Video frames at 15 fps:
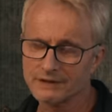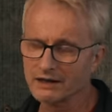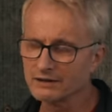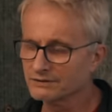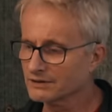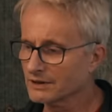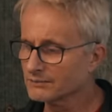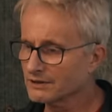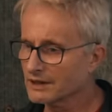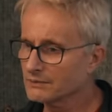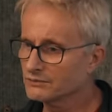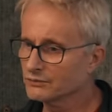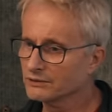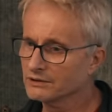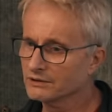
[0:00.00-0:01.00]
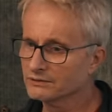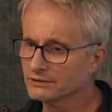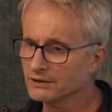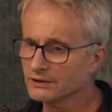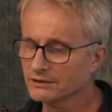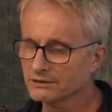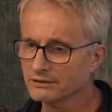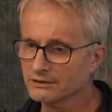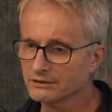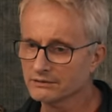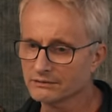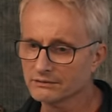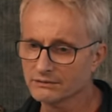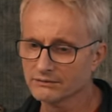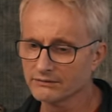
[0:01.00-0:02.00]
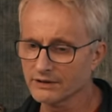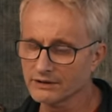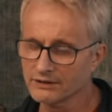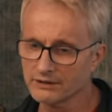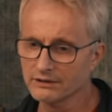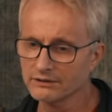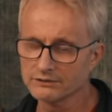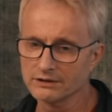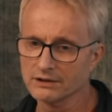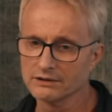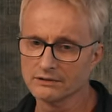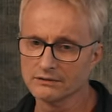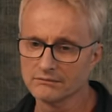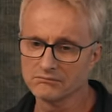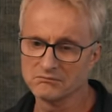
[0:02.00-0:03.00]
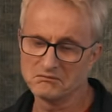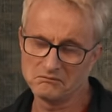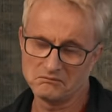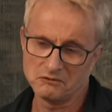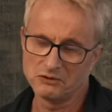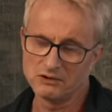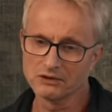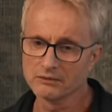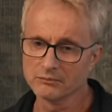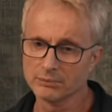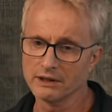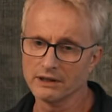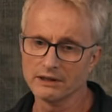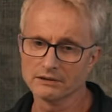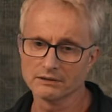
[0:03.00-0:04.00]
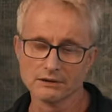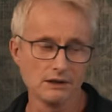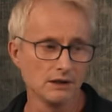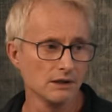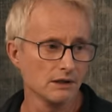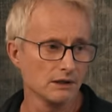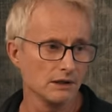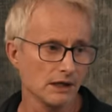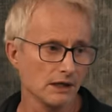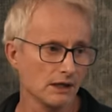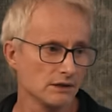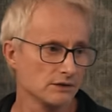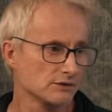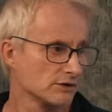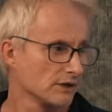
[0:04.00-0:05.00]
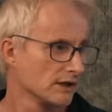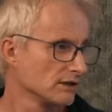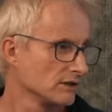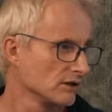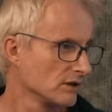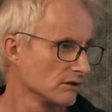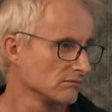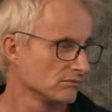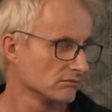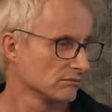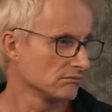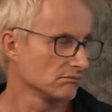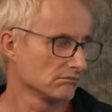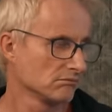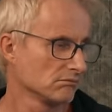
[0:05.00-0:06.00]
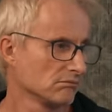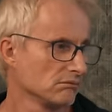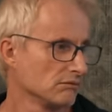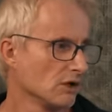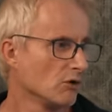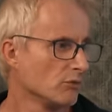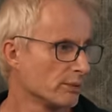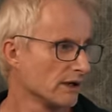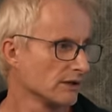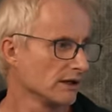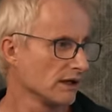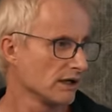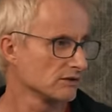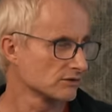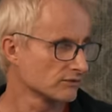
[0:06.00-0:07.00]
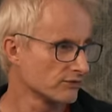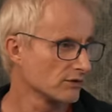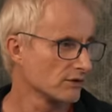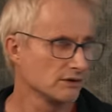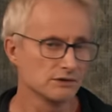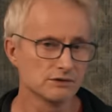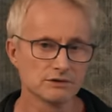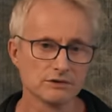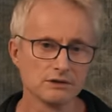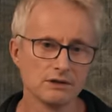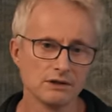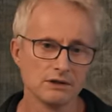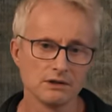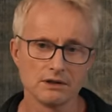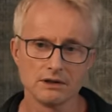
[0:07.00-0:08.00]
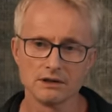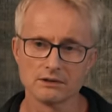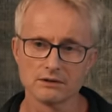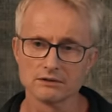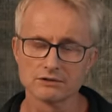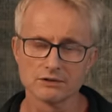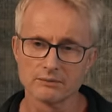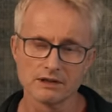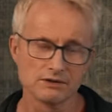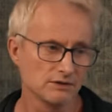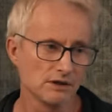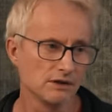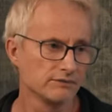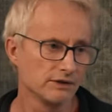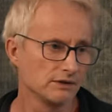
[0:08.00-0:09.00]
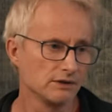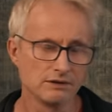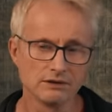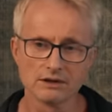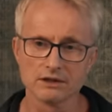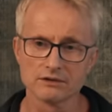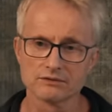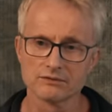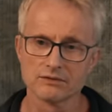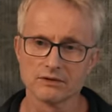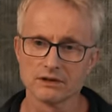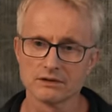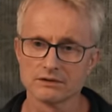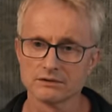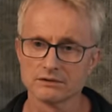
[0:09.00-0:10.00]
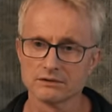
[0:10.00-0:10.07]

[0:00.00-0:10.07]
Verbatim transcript: And sometimes when you tinker, you, you find things that you didn't plan. And I can say no, nobody asked for this. And also myself, I didn't ask for that.